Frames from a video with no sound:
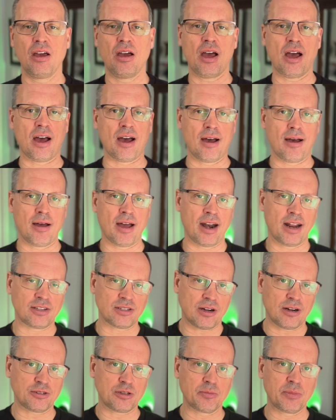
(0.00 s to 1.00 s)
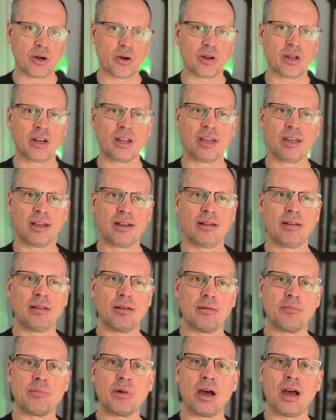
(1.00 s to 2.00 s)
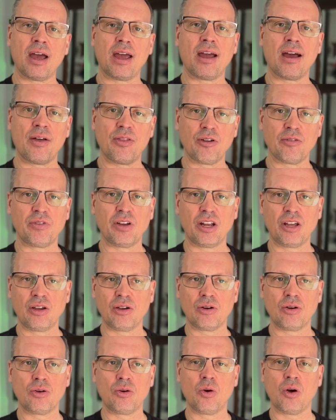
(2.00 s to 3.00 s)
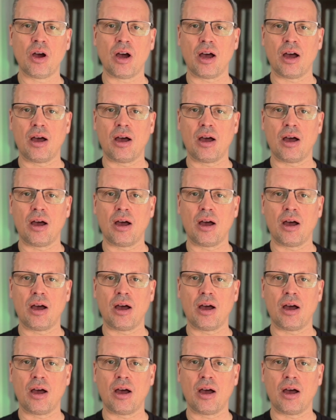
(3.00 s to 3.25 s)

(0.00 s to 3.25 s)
And I talked about it in my other video